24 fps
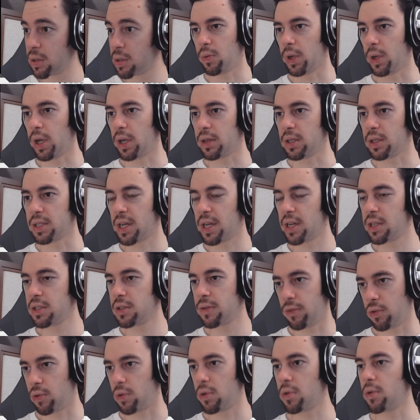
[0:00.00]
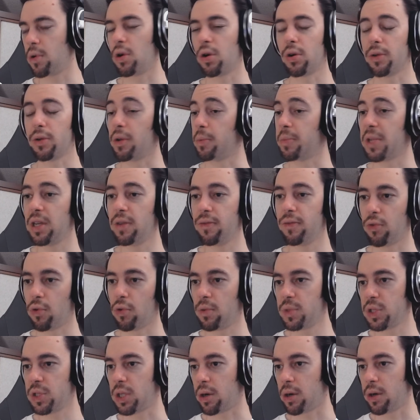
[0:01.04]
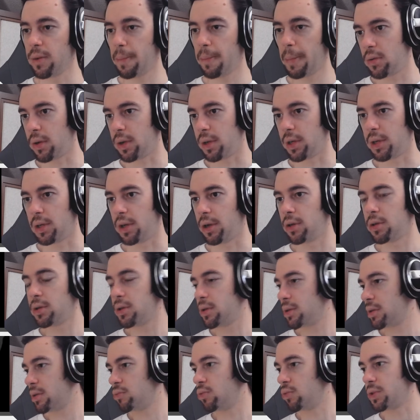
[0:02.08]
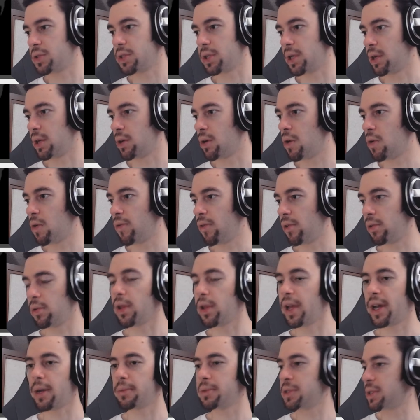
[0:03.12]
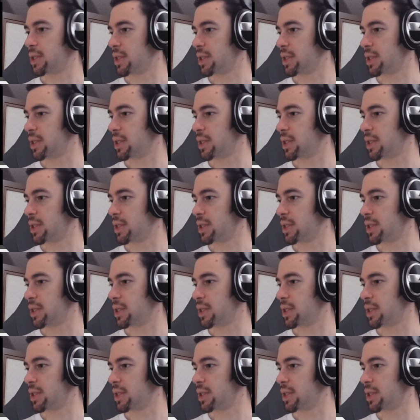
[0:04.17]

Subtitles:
We got this S form, or the P form, sorry, right here. Once again, overlaps